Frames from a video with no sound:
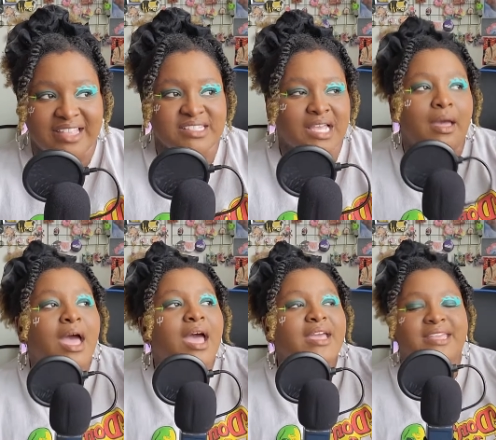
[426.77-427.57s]
that time
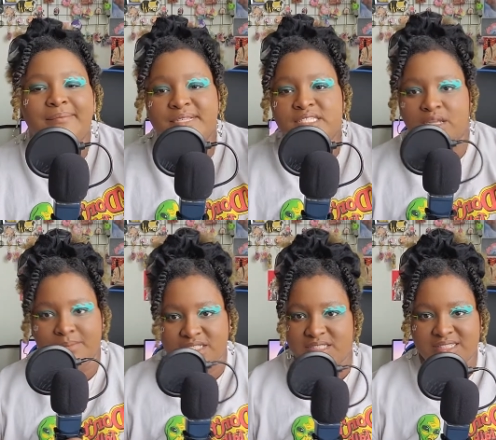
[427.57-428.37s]
gave me so
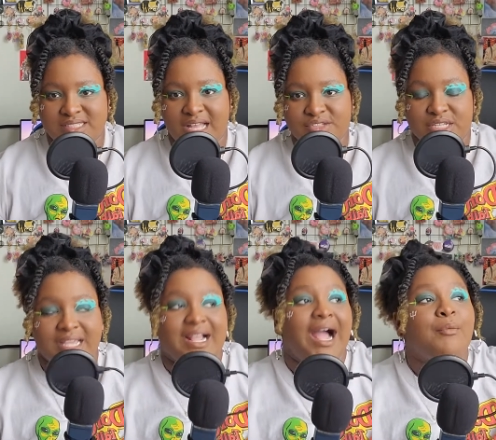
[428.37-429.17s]
much nostalgia.
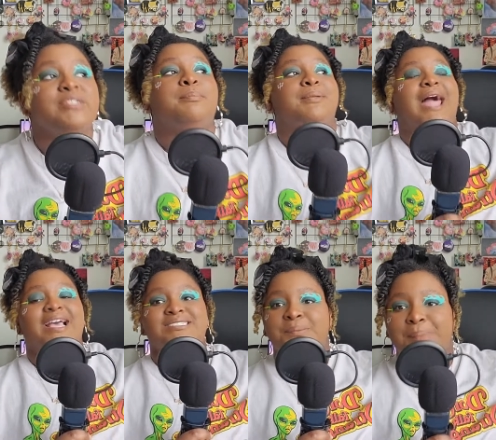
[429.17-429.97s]
Like, I was
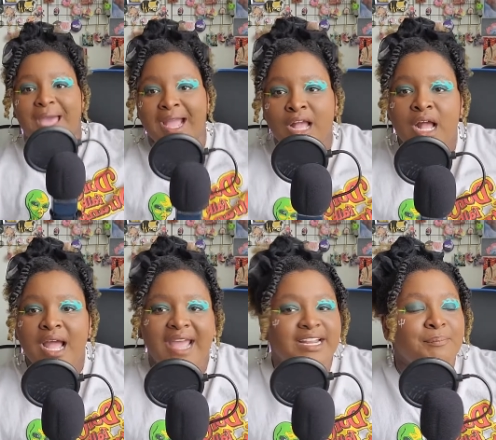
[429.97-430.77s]
blasted back.
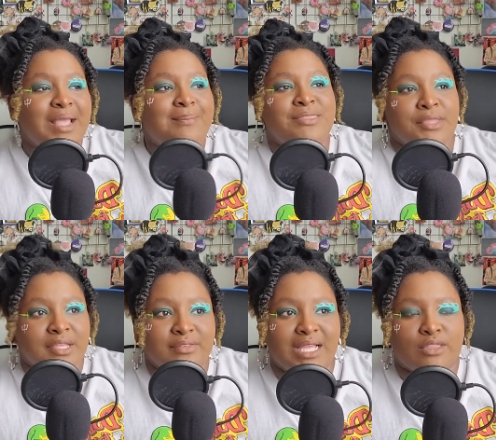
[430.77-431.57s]
It made me
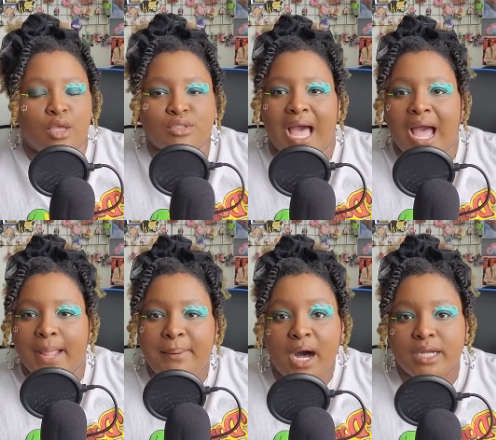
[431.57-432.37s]
think of, like, those
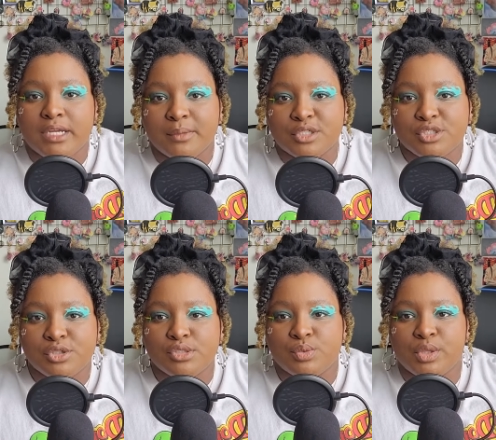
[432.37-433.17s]
iPod
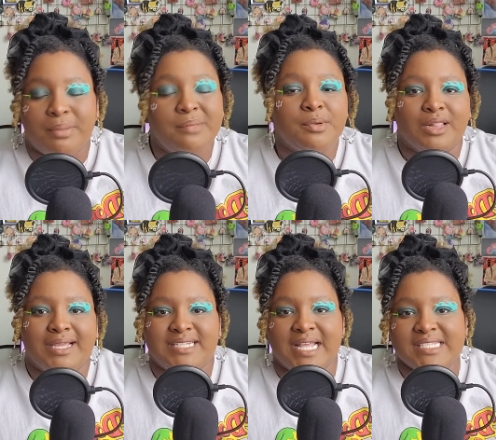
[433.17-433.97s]
commercials where the people are,
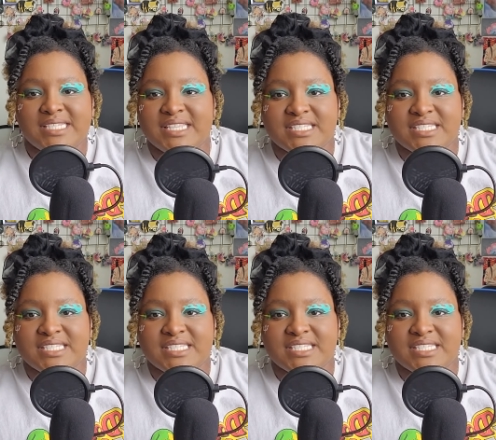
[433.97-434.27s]
like, dancing in